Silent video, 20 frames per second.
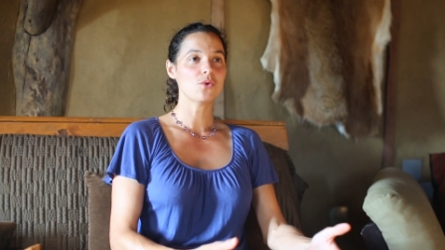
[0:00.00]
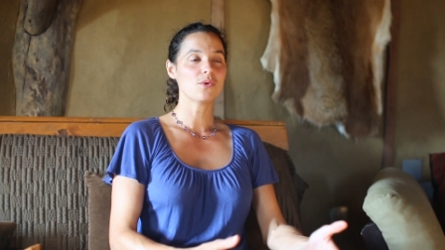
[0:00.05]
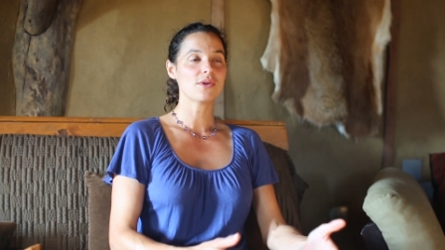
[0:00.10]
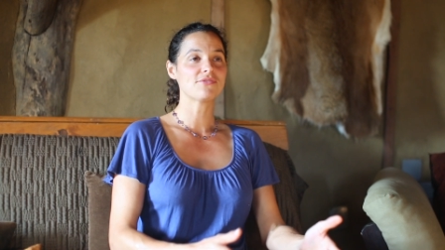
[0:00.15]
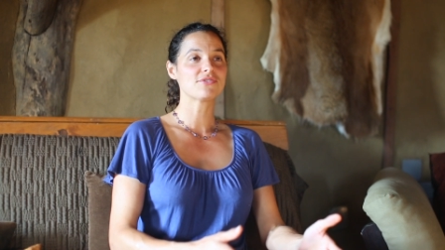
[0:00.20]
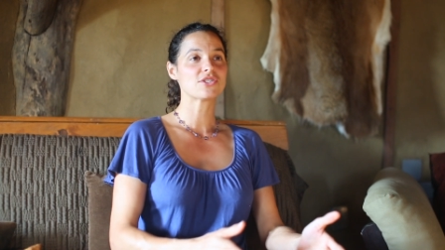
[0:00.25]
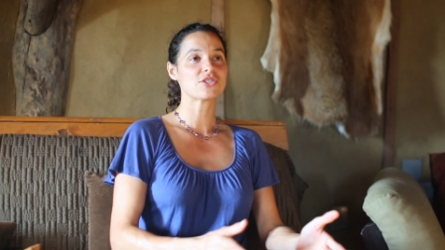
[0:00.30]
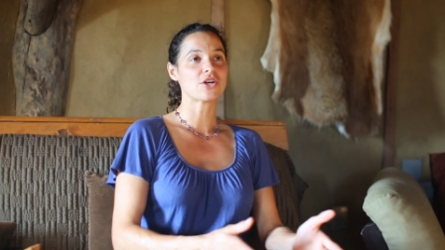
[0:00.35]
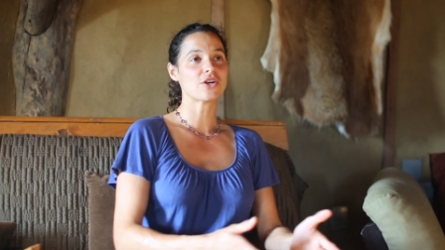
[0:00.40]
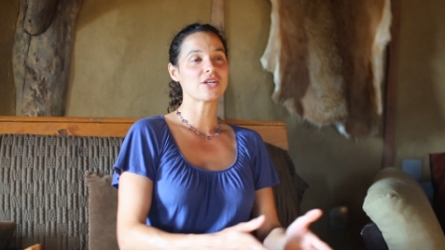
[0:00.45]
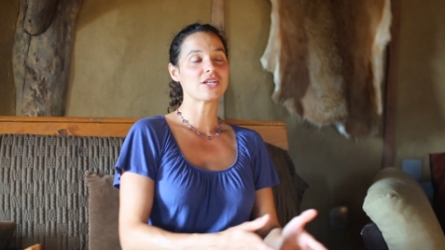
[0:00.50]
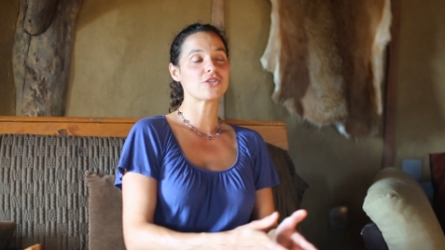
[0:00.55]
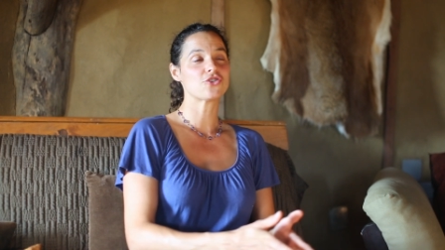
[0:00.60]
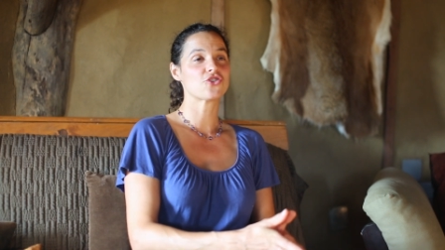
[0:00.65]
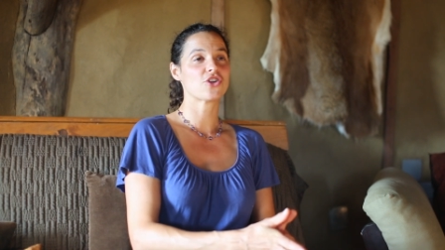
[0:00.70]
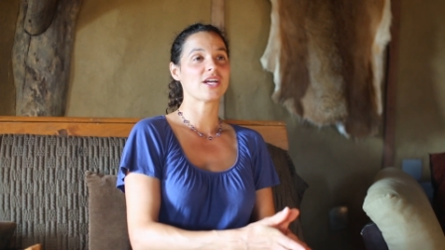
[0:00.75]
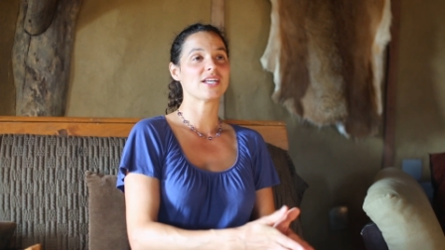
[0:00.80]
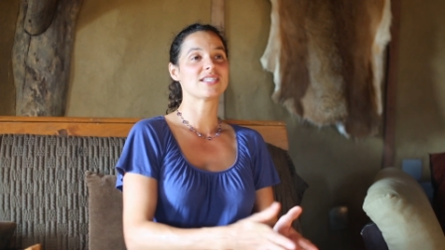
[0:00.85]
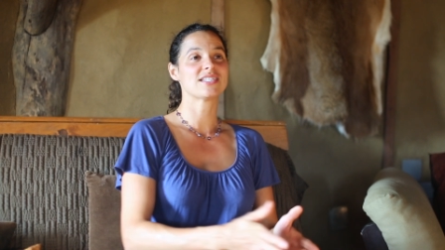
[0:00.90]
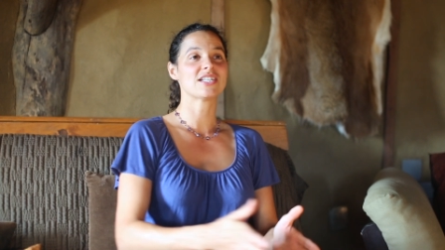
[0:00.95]
we've started
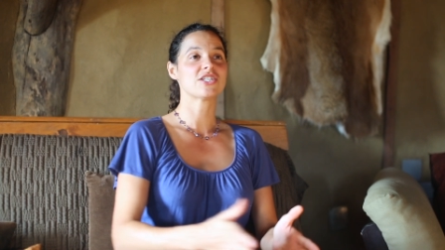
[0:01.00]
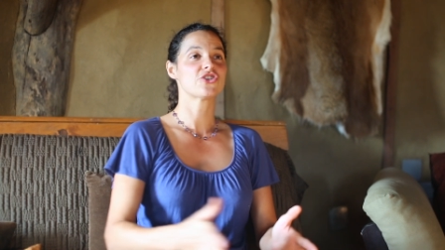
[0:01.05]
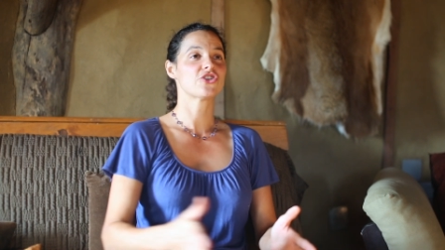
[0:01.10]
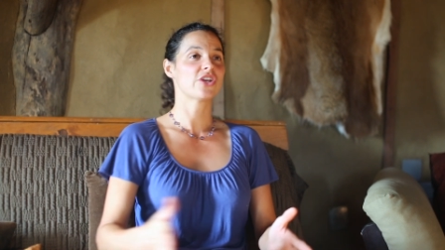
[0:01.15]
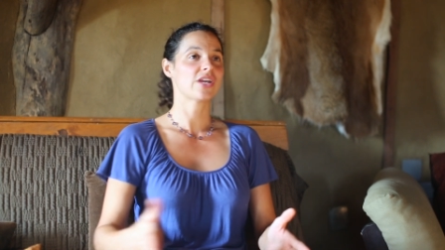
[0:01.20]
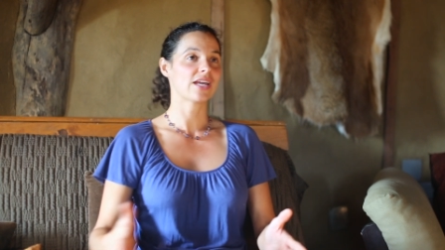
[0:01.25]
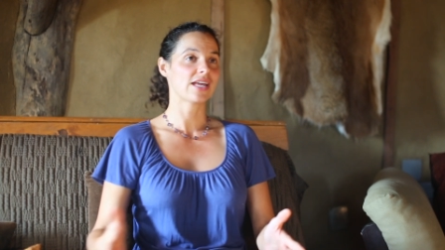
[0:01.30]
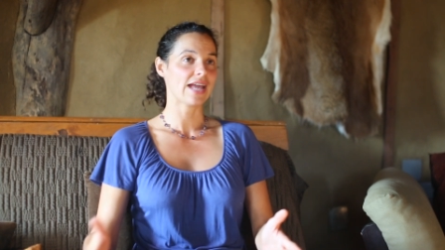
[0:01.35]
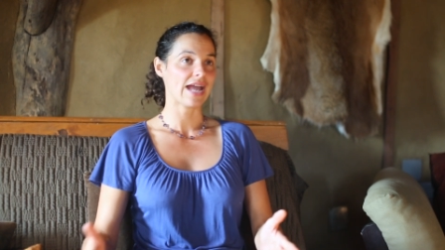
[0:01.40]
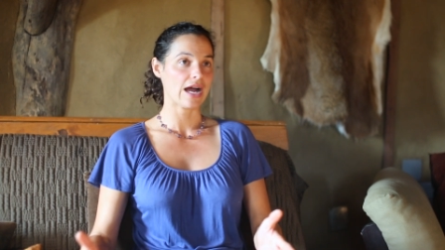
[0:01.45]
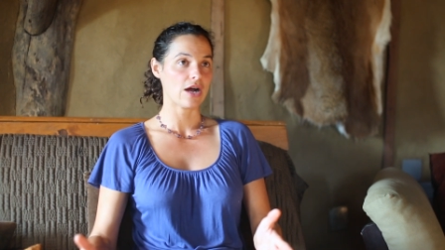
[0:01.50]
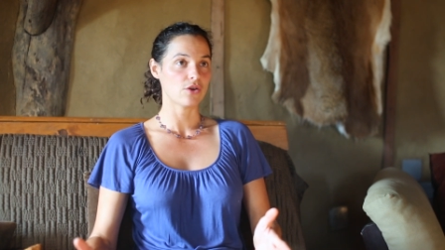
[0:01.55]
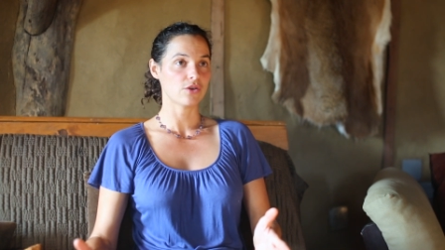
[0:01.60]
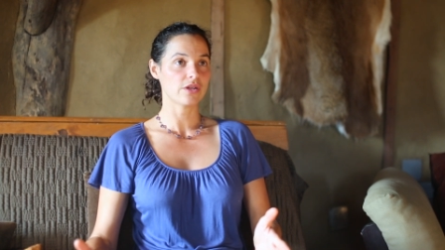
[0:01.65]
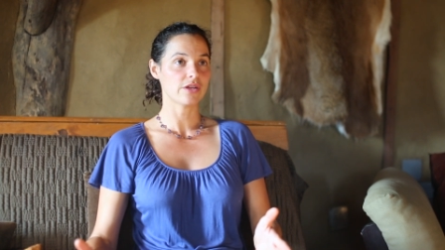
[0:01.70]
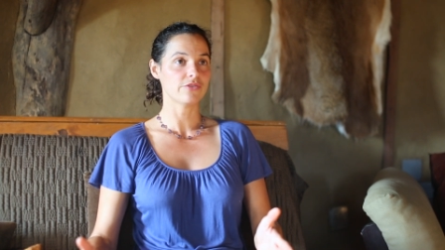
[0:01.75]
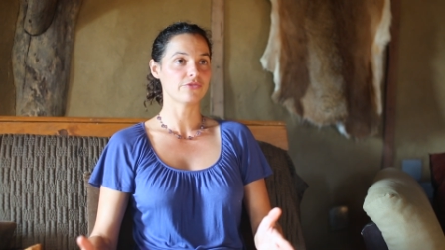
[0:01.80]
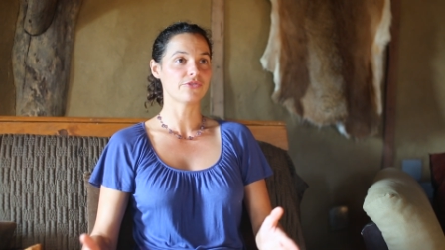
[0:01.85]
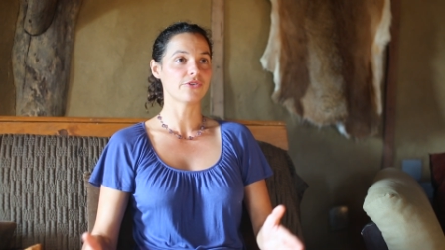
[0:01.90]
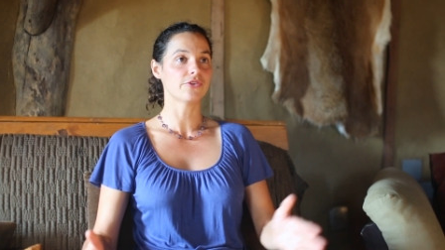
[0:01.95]
transitioning out
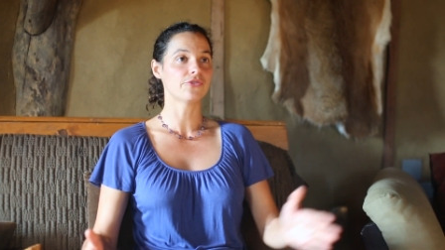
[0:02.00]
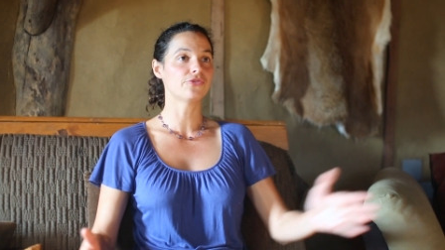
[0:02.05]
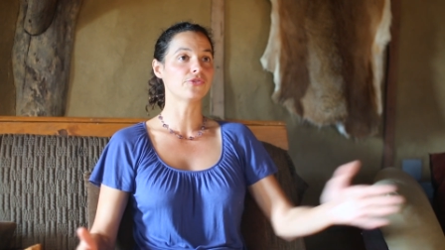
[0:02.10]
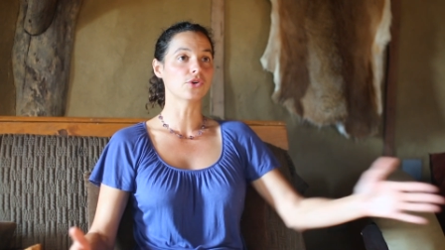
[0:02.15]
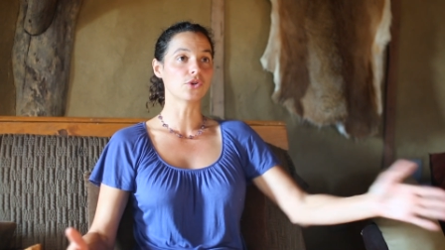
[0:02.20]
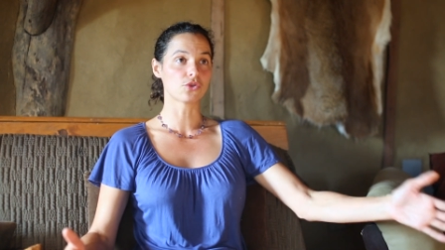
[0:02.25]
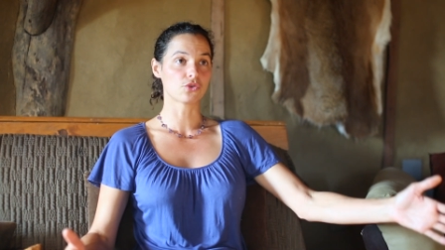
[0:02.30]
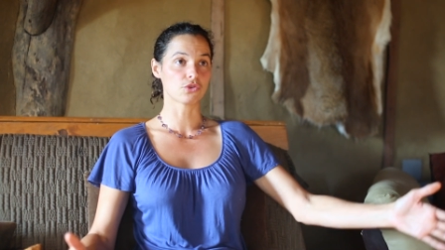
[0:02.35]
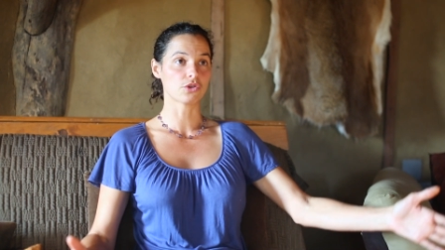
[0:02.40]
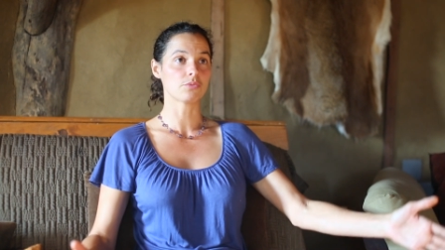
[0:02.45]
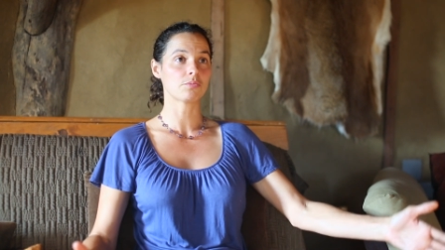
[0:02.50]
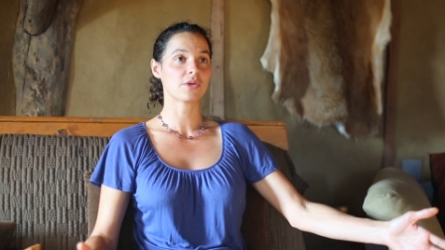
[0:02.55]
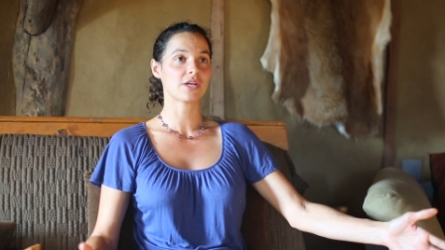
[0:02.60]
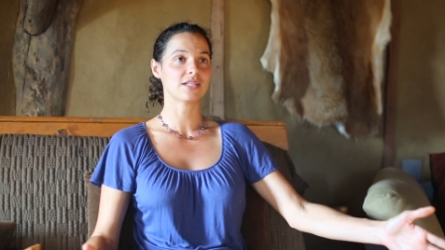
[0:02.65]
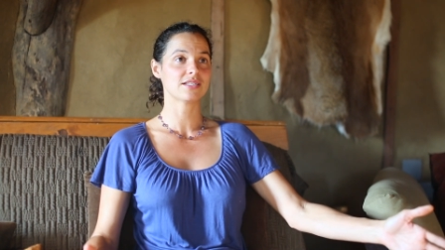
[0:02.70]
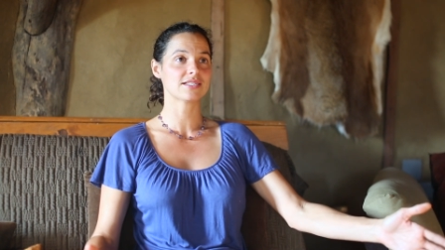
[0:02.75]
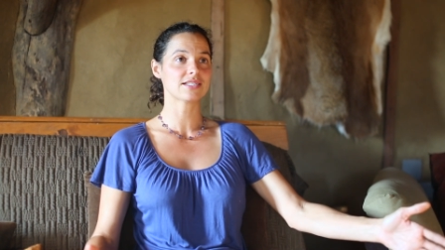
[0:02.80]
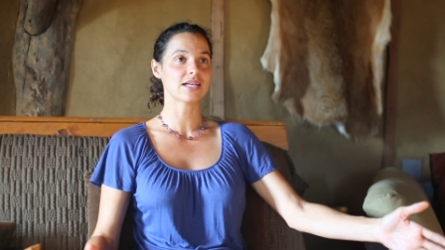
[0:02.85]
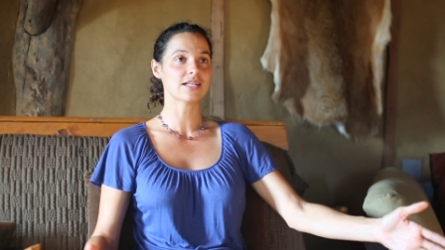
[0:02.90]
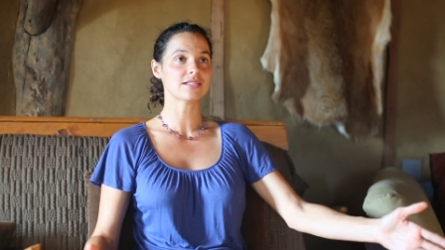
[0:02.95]
of full group
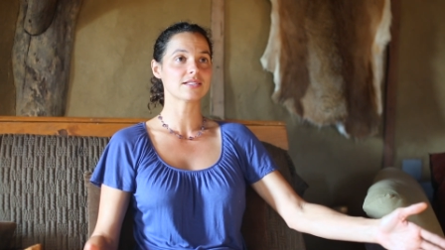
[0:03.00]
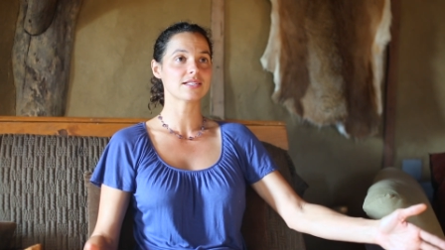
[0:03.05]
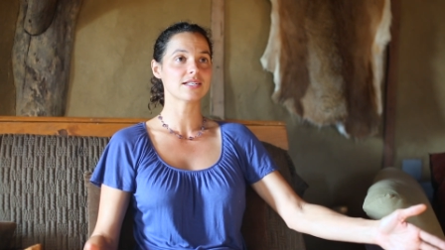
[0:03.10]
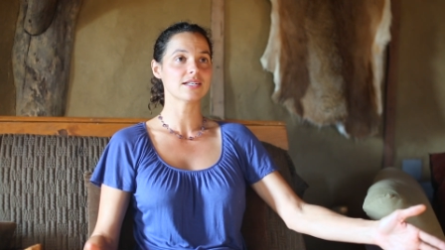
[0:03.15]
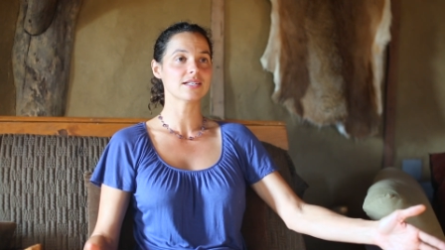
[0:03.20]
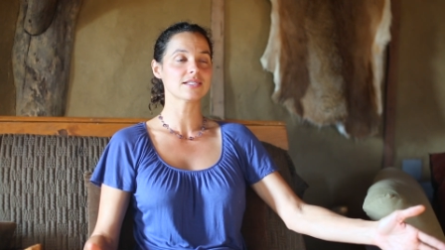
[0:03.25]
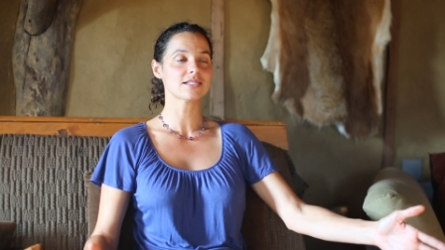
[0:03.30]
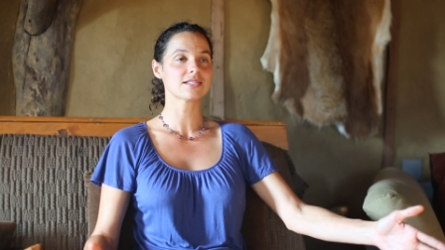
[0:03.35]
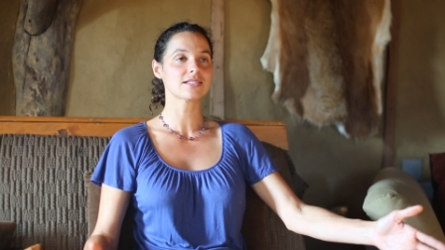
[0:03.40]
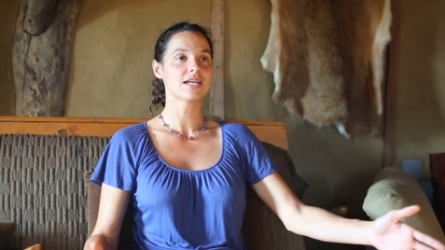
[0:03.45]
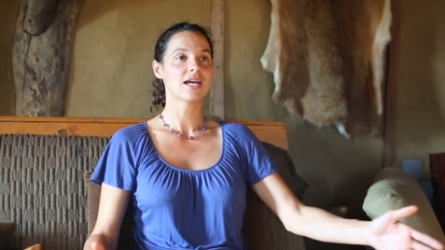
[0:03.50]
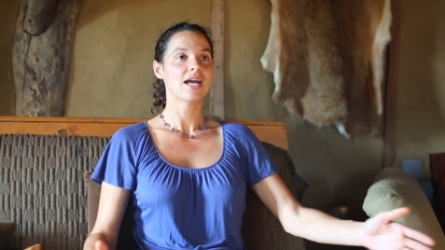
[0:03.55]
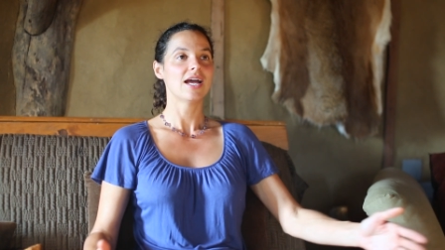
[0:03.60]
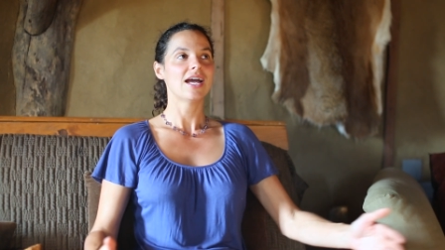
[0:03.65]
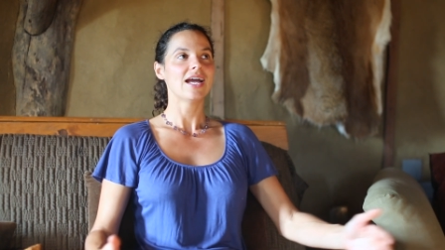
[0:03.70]
consensus